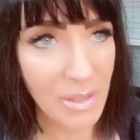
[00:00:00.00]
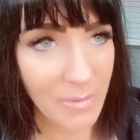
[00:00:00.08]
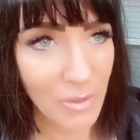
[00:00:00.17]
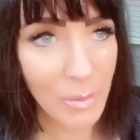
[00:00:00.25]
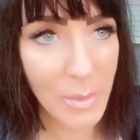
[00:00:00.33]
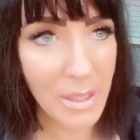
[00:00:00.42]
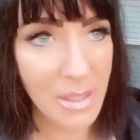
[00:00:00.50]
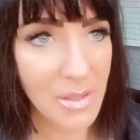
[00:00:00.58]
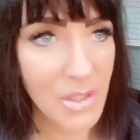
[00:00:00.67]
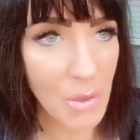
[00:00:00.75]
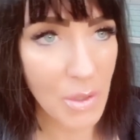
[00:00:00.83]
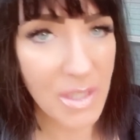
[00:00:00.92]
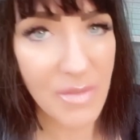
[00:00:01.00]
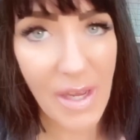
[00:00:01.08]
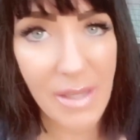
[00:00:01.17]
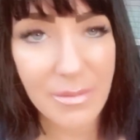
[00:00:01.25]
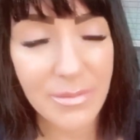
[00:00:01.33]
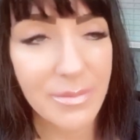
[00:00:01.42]
liver and be stored as
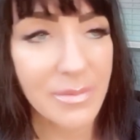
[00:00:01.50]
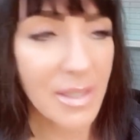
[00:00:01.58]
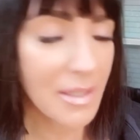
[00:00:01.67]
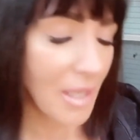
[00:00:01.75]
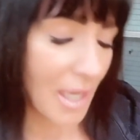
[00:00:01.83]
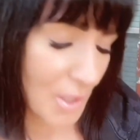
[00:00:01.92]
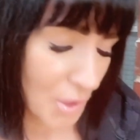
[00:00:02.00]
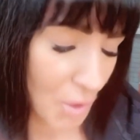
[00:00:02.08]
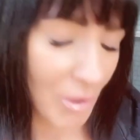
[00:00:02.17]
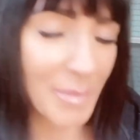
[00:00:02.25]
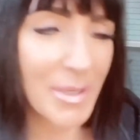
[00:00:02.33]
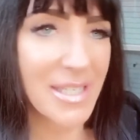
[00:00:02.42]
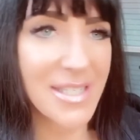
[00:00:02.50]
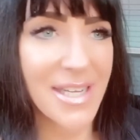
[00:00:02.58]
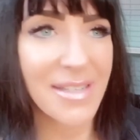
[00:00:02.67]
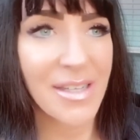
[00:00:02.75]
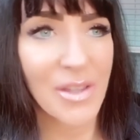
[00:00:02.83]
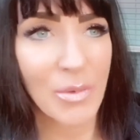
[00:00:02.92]
fat. I know I'm not
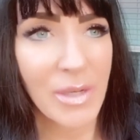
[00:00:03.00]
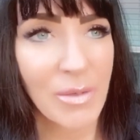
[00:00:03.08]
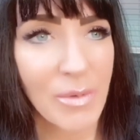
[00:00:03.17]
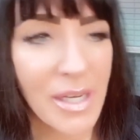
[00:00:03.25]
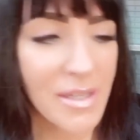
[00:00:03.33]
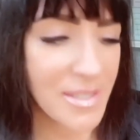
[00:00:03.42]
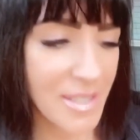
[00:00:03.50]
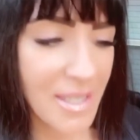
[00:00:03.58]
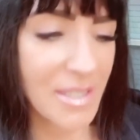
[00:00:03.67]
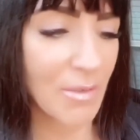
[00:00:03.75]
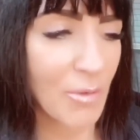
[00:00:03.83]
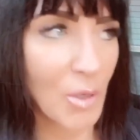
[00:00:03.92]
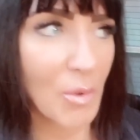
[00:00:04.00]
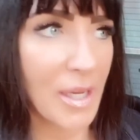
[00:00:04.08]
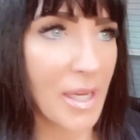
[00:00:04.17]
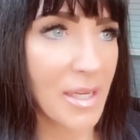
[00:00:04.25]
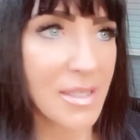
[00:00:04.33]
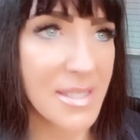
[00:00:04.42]
saying that the right way, the scientific
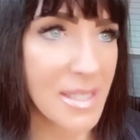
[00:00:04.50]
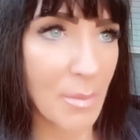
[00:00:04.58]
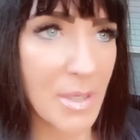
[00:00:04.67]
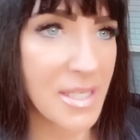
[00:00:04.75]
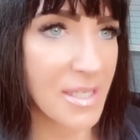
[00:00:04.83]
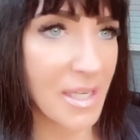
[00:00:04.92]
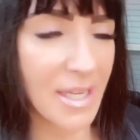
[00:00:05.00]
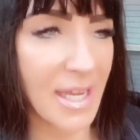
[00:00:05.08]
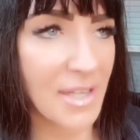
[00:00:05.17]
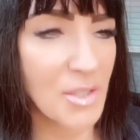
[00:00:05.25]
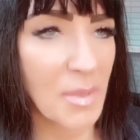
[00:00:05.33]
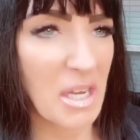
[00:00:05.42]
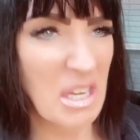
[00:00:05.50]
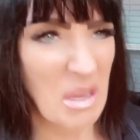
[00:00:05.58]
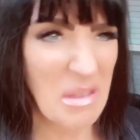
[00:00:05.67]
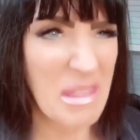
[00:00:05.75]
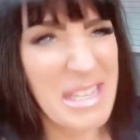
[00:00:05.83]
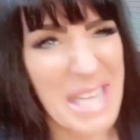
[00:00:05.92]
way. Somebody's gonna catch me and go,
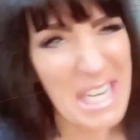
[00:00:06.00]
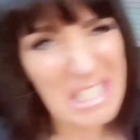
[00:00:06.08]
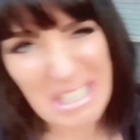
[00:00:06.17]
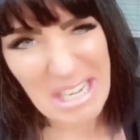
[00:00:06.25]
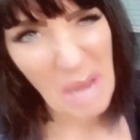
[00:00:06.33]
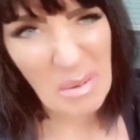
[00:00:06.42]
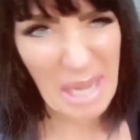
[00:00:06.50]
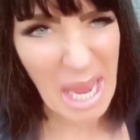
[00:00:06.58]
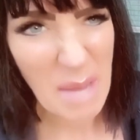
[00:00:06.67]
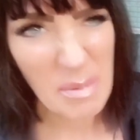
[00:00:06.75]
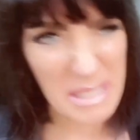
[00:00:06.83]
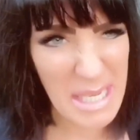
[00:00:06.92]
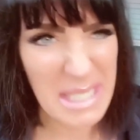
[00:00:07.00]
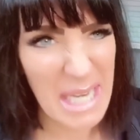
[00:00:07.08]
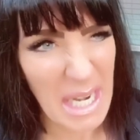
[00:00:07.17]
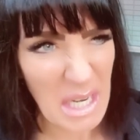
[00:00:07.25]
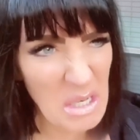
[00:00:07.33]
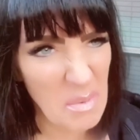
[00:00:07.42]
that's actually not what happens. That's
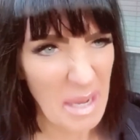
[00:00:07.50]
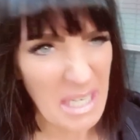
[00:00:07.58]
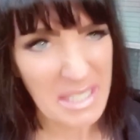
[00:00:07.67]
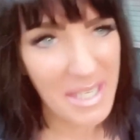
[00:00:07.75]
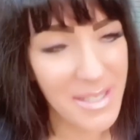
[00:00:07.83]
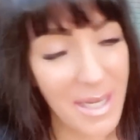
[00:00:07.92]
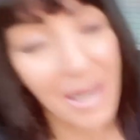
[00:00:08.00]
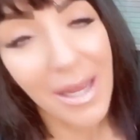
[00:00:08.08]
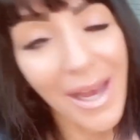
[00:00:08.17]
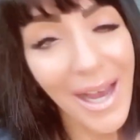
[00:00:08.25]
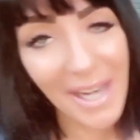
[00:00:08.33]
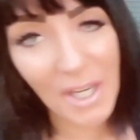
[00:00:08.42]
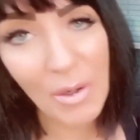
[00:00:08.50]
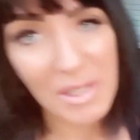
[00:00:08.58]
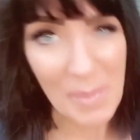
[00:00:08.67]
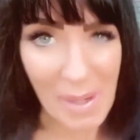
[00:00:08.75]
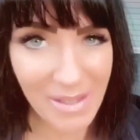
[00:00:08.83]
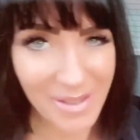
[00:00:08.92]
not how your body does it. I know it's
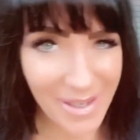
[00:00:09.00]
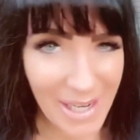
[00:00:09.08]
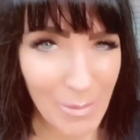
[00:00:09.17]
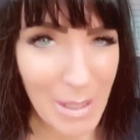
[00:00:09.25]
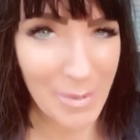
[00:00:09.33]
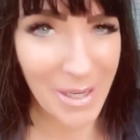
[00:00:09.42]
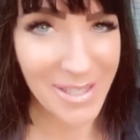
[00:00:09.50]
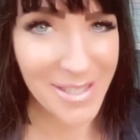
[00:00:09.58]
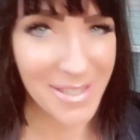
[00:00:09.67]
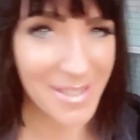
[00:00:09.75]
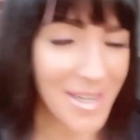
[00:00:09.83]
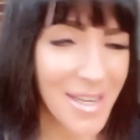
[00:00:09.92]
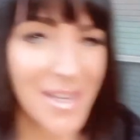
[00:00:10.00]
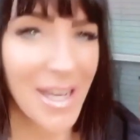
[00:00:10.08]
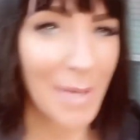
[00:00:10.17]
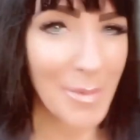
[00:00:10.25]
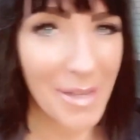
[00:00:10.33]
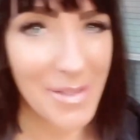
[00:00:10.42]
probably not how my body does it.
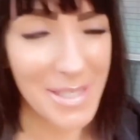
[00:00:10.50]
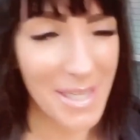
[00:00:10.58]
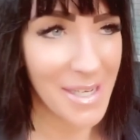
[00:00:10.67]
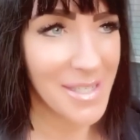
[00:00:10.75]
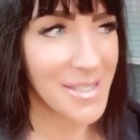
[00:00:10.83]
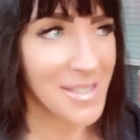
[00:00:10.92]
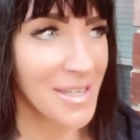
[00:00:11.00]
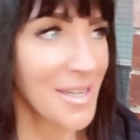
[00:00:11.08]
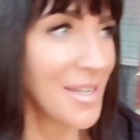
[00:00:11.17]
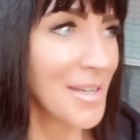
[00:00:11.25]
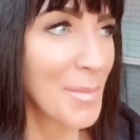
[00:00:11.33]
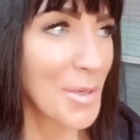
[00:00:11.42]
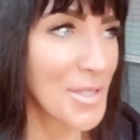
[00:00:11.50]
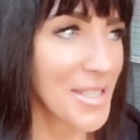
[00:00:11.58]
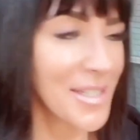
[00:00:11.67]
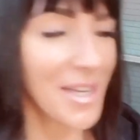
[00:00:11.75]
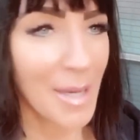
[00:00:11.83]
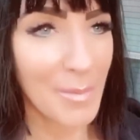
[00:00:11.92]
I'm not the science
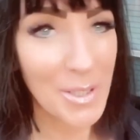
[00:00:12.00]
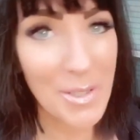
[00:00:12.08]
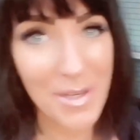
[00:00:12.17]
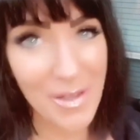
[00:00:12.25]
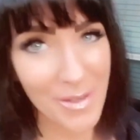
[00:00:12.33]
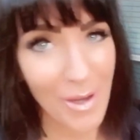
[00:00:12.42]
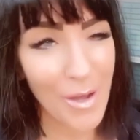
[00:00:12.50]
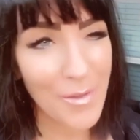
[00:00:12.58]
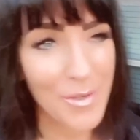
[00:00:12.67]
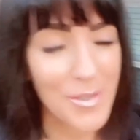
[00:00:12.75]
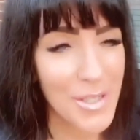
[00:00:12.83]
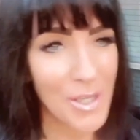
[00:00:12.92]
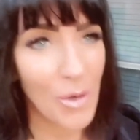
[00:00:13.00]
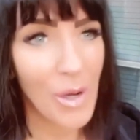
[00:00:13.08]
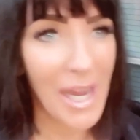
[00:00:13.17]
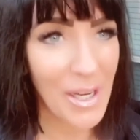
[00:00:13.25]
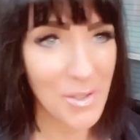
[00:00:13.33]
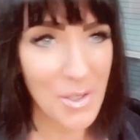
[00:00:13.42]
person. I'm also not the author. So
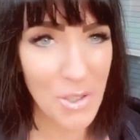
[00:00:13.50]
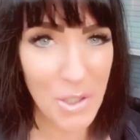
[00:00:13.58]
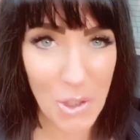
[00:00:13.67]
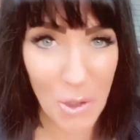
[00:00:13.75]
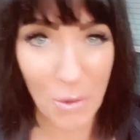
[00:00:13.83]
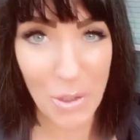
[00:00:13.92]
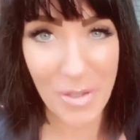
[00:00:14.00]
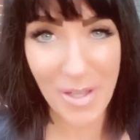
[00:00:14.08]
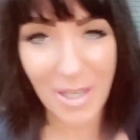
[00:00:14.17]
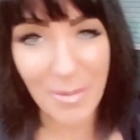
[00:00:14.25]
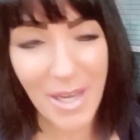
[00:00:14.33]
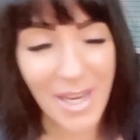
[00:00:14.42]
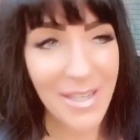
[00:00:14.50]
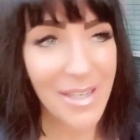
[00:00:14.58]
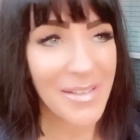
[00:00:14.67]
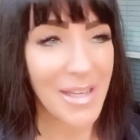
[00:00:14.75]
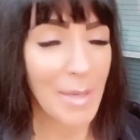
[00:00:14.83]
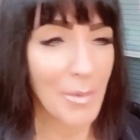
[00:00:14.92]
I also just told you that I'm not.
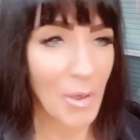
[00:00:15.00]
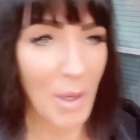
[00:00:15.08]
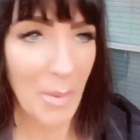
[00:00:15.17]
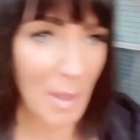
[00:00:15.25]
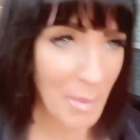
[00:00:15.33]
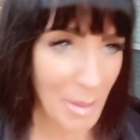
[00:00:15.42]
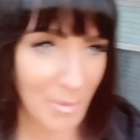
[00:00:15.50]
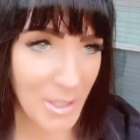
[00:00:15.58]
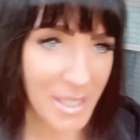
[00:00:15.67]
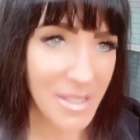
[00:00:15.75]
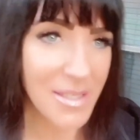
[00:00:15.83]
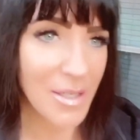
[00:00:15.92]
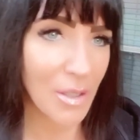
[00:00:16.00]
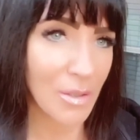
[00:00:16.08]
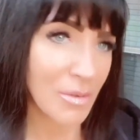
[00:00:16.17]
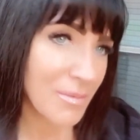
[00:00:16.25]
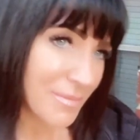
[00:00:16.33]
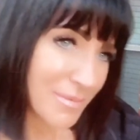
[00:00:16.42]
I'm going by memory.
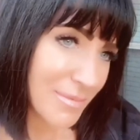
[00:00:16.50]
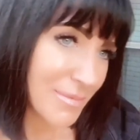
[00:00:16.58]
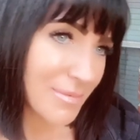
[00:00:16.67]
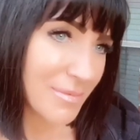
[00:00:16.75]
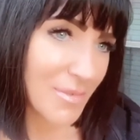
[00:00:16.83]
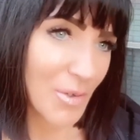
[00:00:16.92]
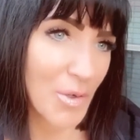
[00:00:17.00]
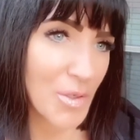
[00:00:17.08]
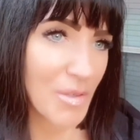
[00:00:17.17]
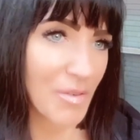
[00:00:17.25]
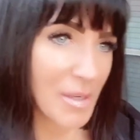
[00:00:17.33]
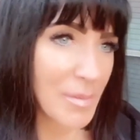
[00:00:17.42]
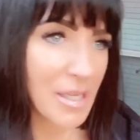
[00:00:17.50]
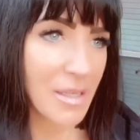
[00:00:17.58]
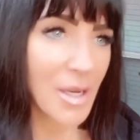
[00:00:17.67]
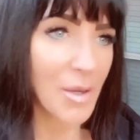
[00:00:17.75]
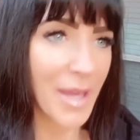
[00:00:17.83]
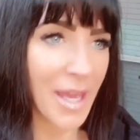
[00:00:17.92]
So crucify me,
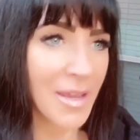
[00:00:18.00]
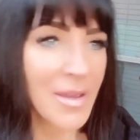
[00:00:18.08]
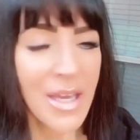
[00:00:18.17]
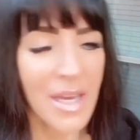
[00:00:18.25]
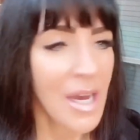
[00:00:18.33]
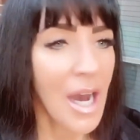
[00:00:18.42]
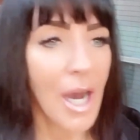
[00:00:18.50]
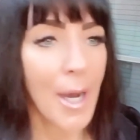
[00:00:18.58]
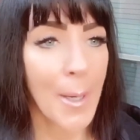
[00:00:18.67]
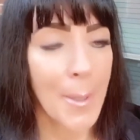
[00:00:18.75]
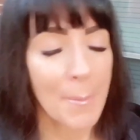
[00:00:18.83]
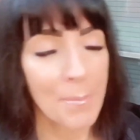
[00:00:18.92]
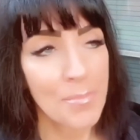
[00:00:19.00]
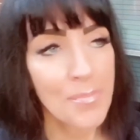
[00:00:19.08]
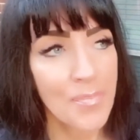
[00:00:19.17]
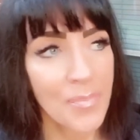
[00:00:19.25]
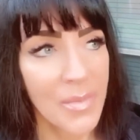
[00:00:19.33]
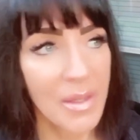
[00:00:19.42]
okay? Um,
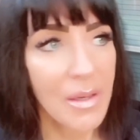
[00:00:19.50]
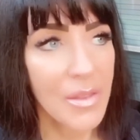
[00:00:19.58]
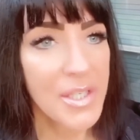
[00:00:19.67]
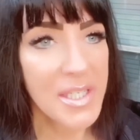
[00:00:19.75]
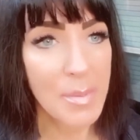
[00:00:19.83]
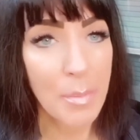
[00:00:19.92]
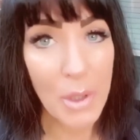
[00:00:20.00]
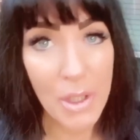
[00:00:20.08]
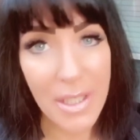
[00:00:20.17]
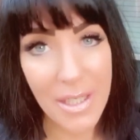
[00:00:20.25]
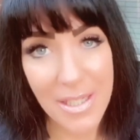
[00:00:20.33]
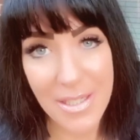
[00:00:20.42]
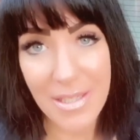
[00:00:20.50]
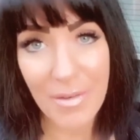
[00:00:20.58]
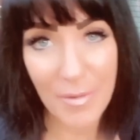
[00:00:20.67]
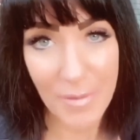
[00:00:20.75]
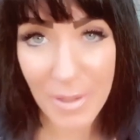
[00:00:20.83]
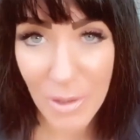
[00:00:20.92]
this book is
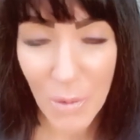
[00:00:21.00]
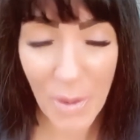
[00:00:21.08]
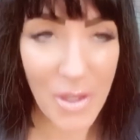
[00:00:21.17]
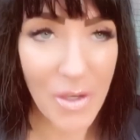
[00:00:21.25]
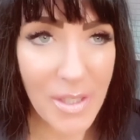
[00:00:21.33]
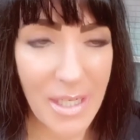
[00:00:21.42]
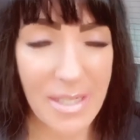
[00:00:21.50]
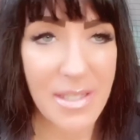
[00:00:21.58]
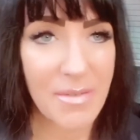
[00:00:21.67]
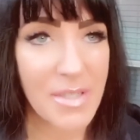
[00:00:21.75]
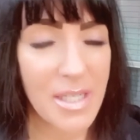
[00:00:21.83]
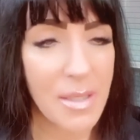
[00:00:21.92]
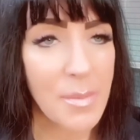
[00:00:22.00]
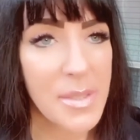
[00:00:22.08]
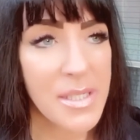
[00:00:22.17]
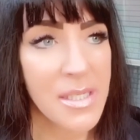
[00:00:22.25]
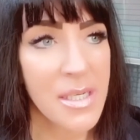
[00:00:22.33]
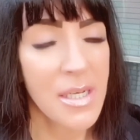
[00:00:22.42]
filled with all kinds of
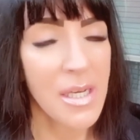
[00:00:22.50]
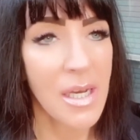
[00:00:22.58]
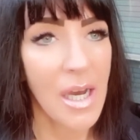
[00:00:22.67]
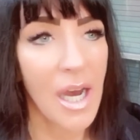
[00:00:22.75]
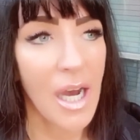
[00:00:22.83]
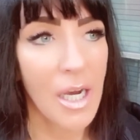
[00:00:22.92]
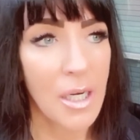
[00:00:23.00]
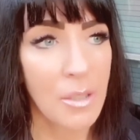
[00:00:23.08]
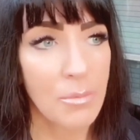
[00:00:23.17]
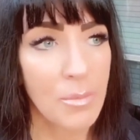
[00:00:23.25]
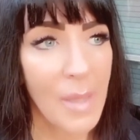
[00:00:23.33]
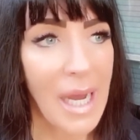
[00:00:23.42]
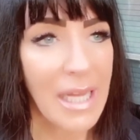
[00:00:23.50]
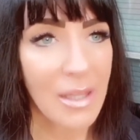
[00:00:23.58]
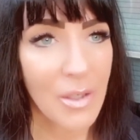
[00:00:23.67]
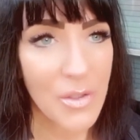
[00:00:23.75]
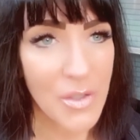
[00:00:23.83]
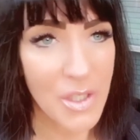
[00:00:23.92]
tips. Um, I
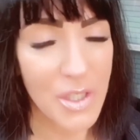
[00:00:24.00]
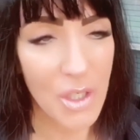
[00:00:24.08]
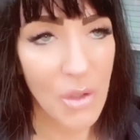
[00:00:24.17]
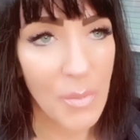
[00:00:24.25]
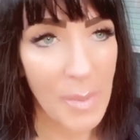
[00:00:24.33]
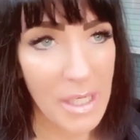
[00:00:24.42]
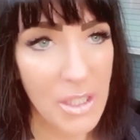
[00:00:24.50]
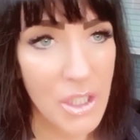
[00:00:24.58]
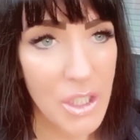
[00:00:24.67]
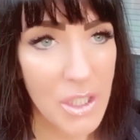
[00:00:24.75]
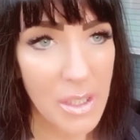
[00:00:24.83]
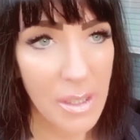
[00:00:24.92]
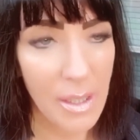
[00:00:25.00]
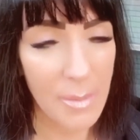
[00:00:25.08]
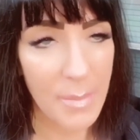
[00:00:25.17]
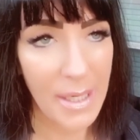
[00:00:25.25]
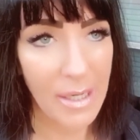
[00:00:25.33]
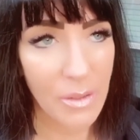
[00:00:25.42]
learned so much
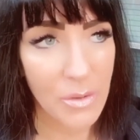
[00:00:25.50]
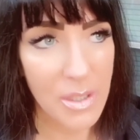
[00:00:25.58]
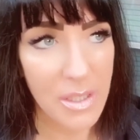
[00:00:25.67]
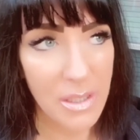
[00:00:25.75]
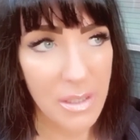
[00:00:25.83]
about